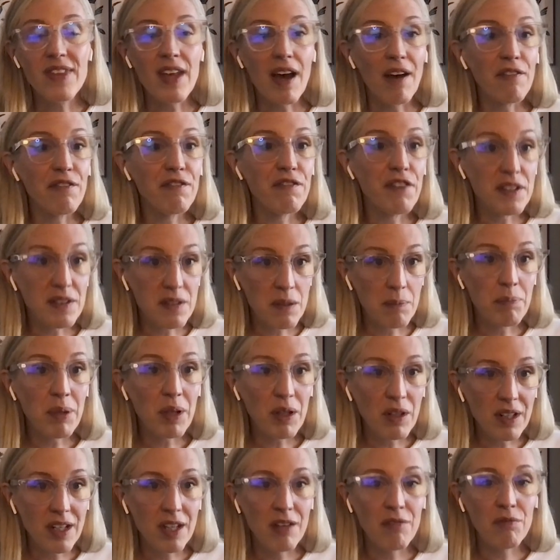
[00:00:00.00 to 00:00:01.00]
That
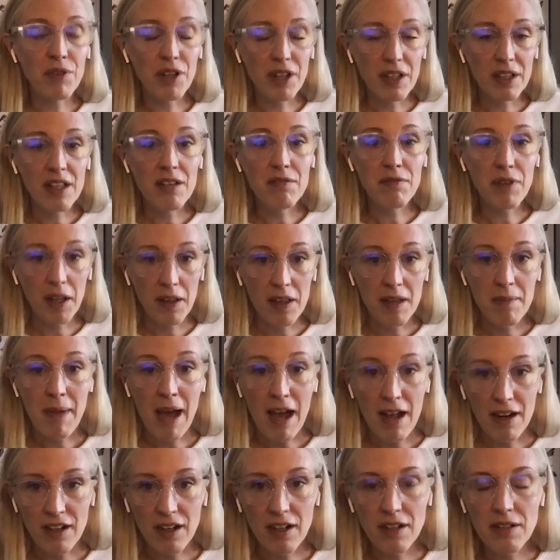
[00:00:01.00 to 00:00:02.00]
visibility really, really
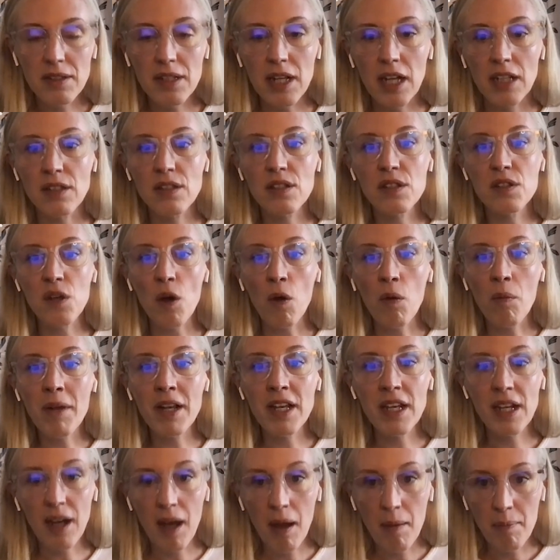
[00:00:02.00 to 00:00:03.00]
matters. And so
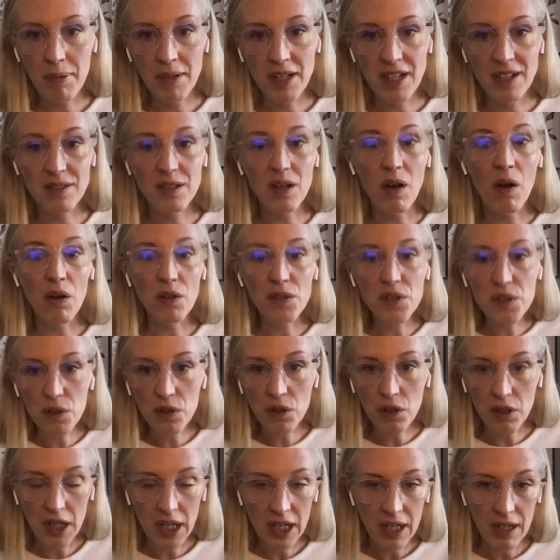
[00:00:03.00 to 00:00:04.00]
many companies also
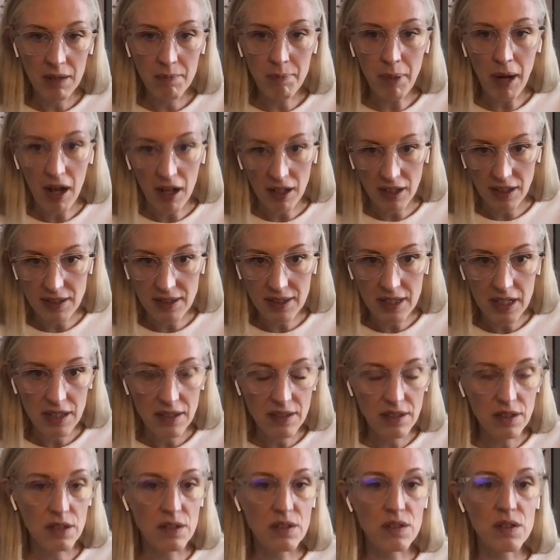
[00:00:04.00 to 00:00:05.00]
created
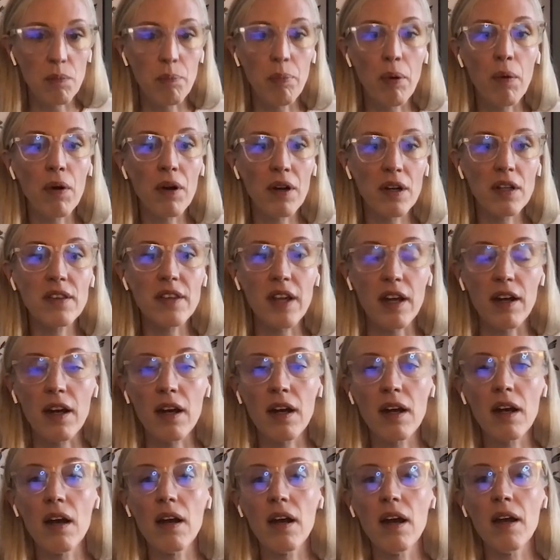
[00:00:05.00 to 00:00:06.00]
policies to support
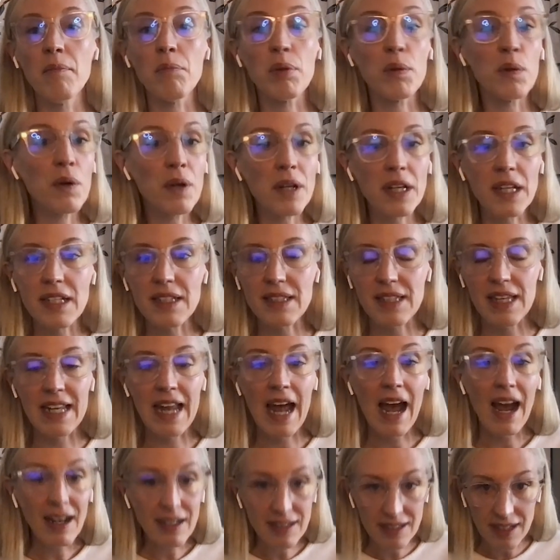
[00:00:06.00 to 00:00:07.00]
their employees in
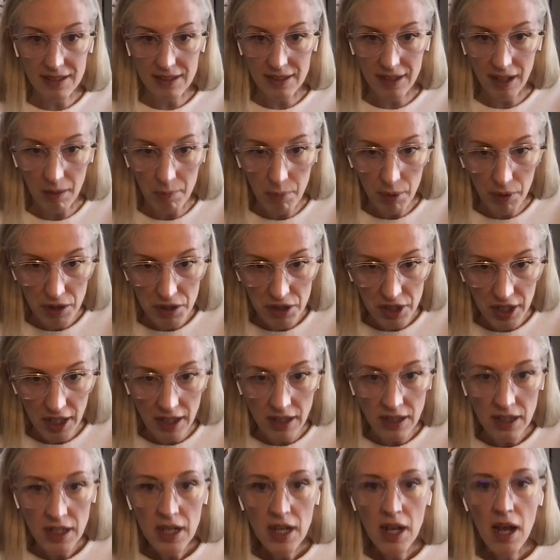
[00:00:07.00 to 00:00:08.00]
accessing abortion,
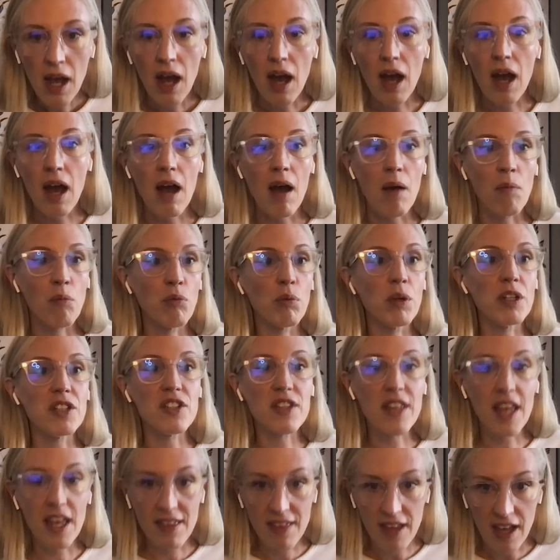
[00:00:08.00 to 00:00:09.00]

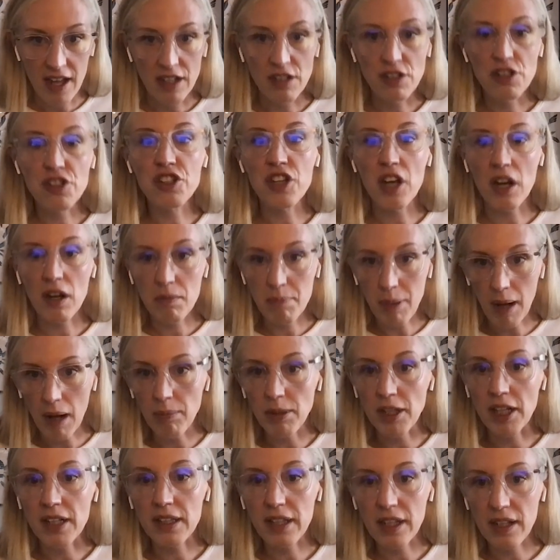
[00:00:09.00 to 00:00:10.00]
which they then shared
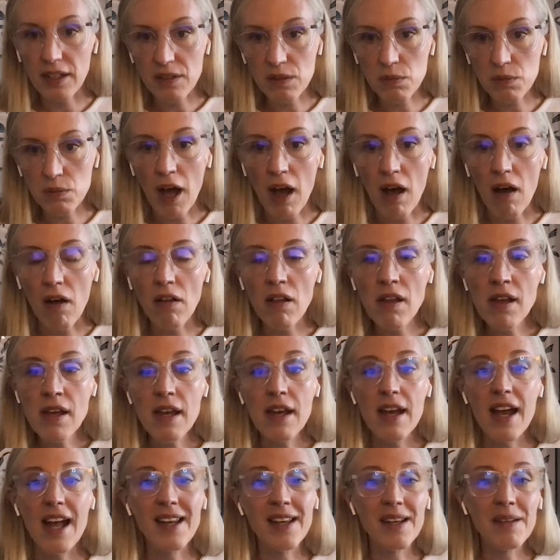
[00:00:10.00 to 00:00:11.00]
publicly as well.
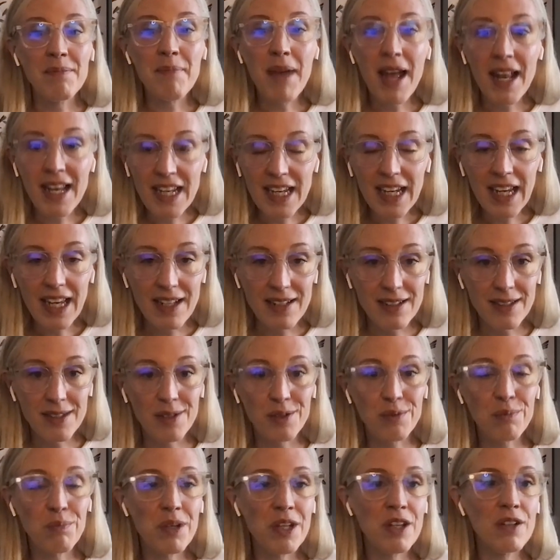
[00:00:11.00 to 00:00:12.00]
And in many
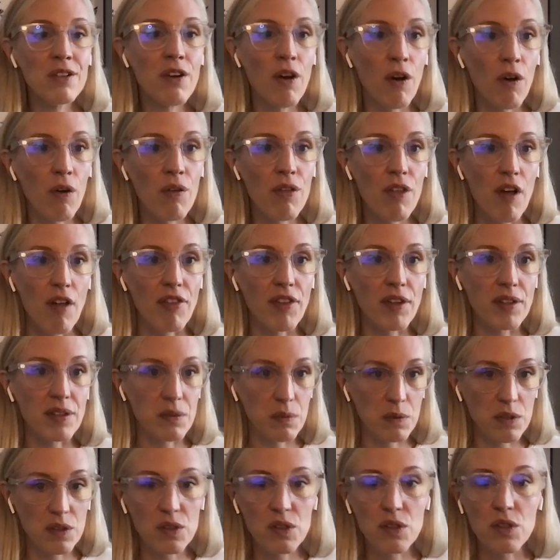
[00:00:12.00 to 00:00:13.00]
cases, we know that this
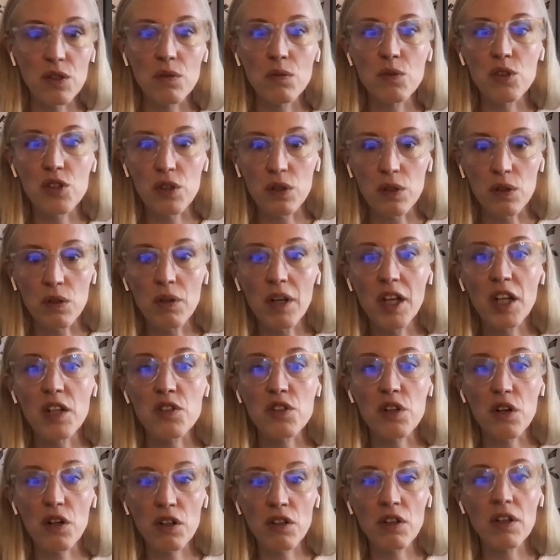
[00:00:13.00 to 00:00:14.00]
was due to
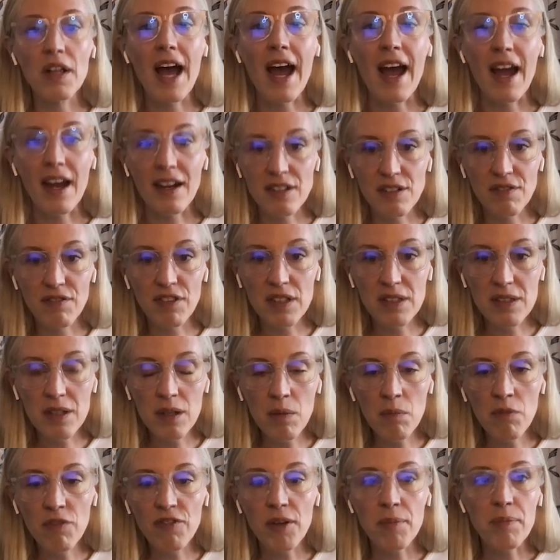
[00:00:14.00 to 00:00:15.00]
internal
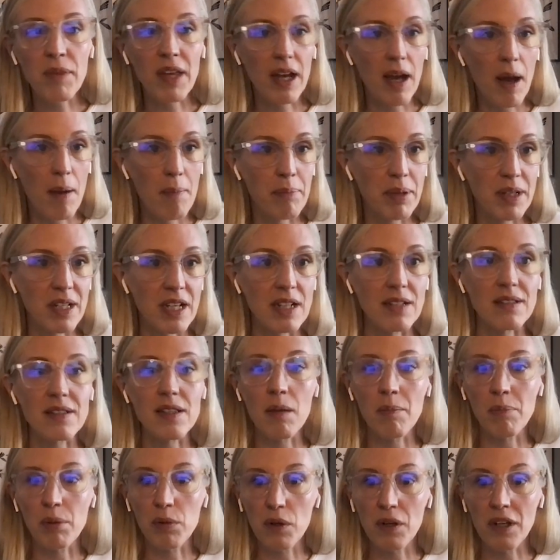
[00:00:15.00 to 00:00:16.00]
activism from the company's
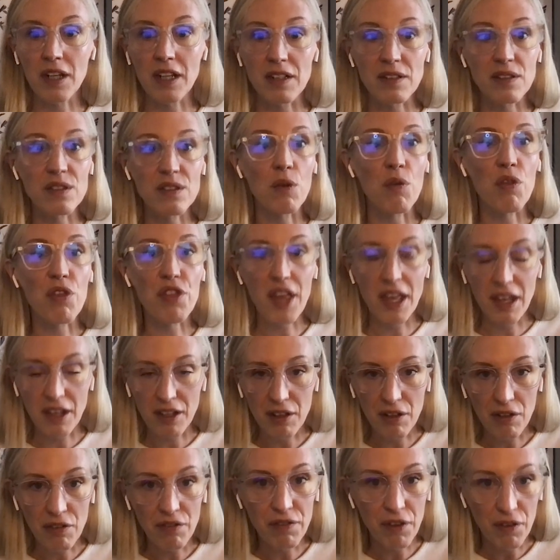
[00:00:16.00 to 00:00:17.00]
employees. So thank
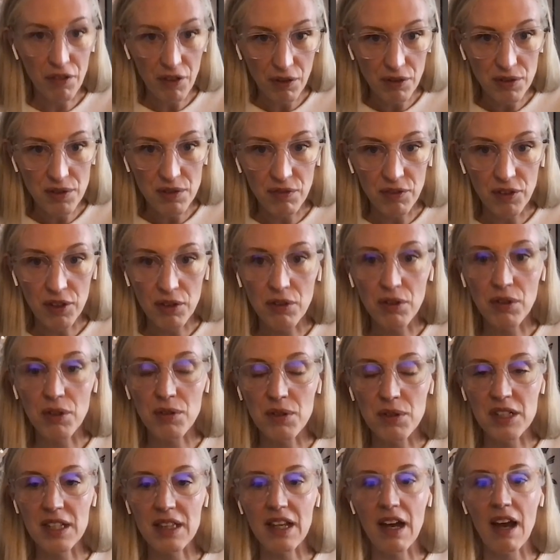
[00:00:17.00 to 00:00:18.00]
you for those of you who
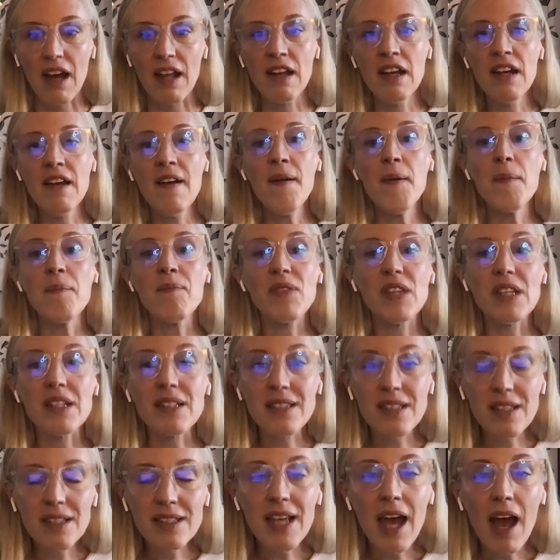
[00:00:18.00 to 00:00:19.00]
did that.
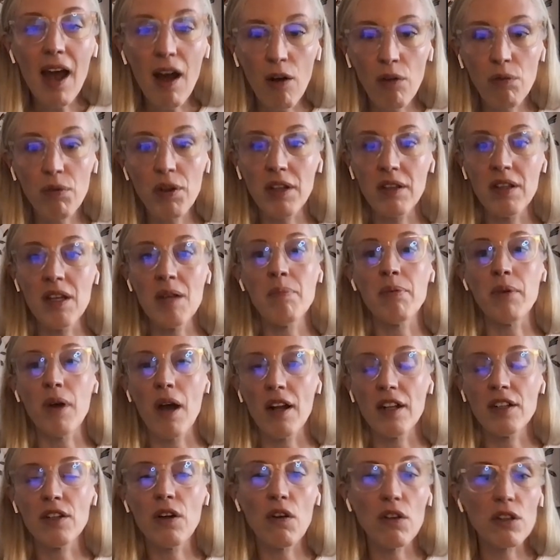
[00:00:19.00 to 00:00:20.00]
This is how really
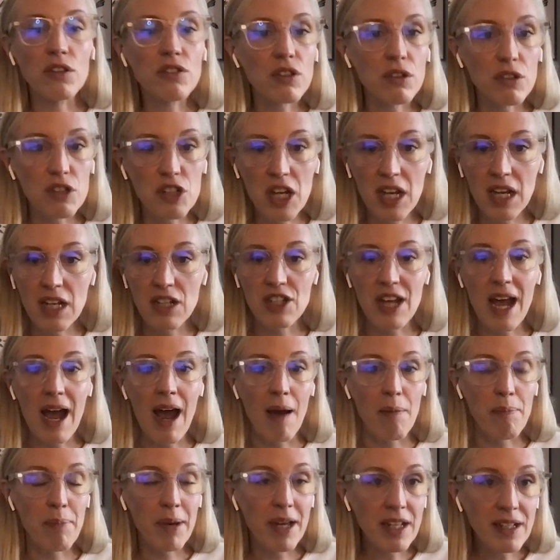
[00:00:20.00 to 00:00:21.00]
broad culture change
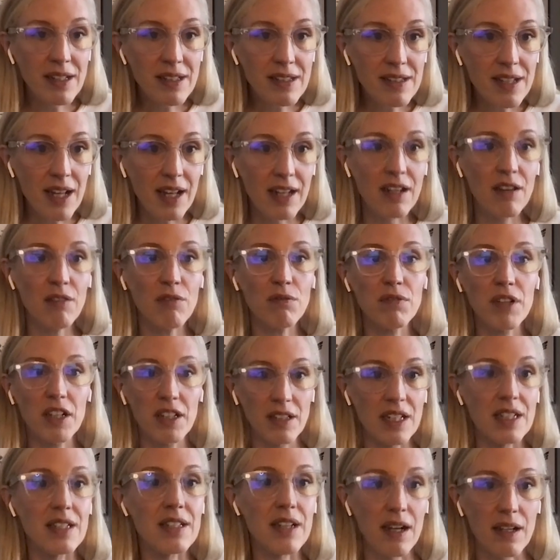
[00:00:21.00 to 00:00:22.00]
happens, and it
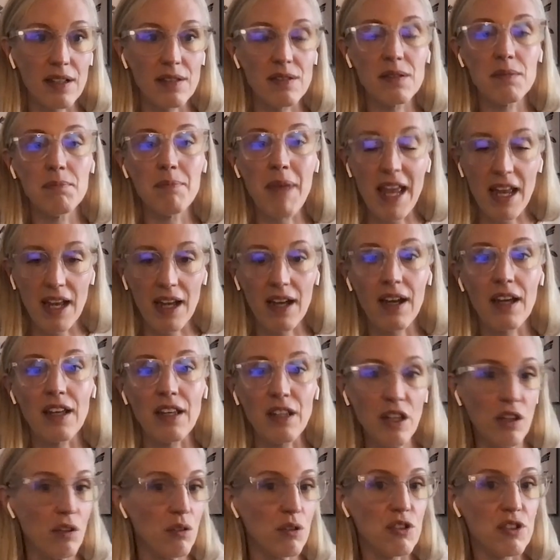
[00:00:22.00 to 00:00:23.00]
really does make a
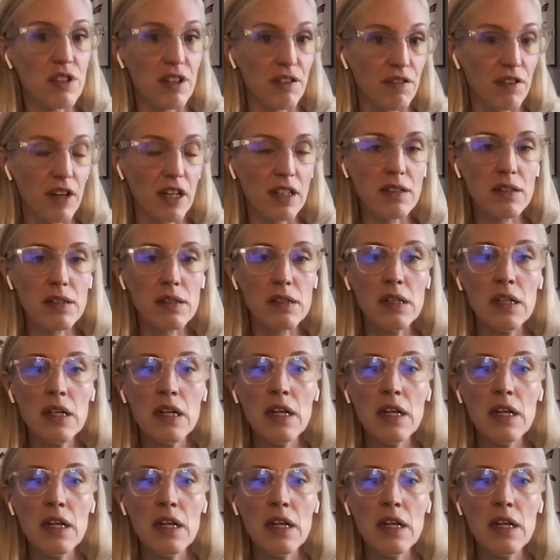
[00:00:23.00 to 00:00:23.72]
huge difference.